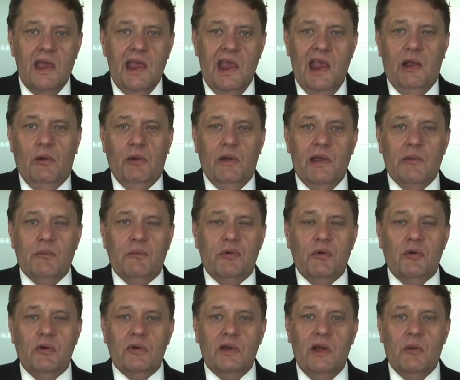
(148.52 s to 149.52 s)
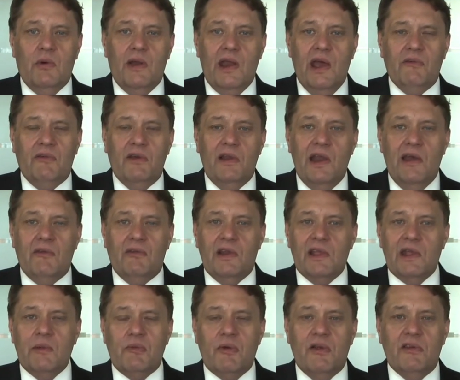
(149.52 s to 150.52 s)
Equally important, at whatever level
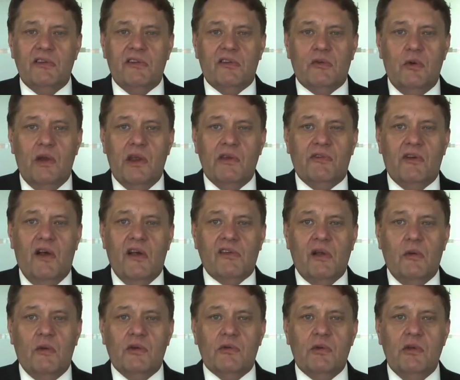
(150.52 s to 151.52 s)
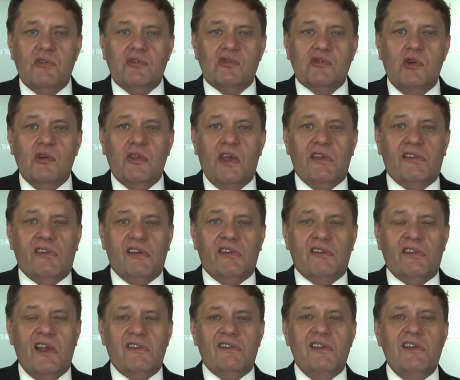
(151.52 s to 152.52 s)
an apprentice qualifies, I want to ensure their
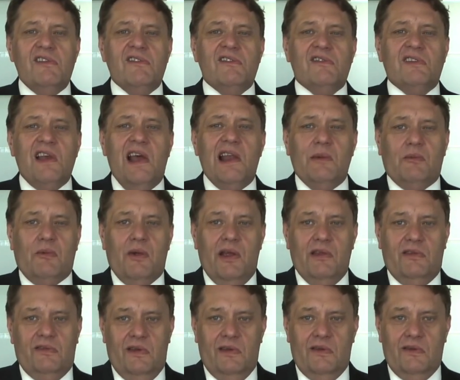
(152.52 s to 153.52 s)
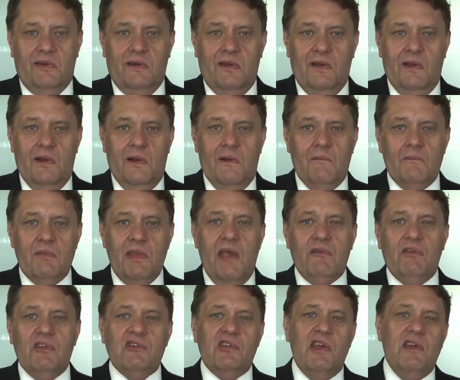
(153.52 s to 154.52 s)
success is celebrated. They
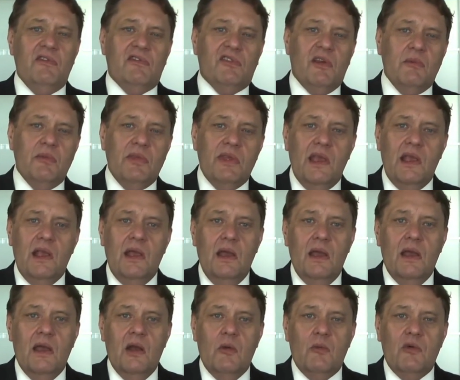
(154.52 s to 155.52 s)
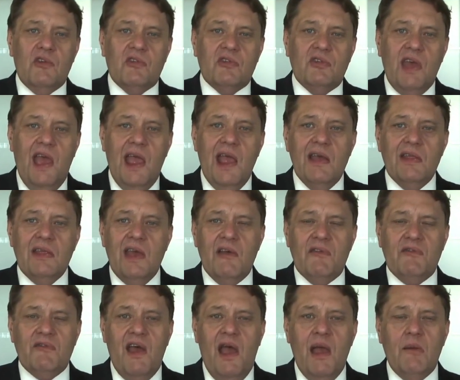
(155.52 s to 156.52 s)
have achieved something which they and their
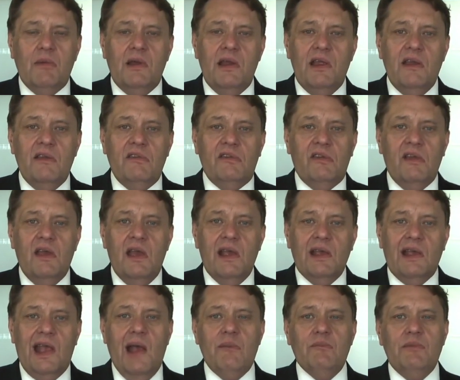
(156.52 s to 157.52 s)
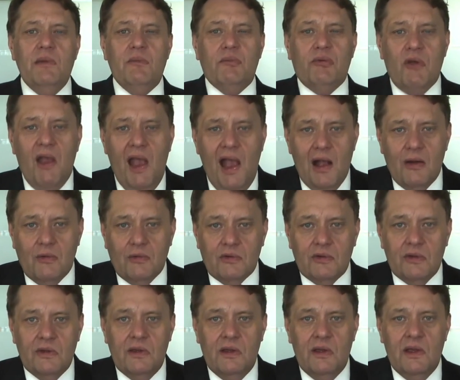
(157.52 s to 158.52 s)
families can be proud.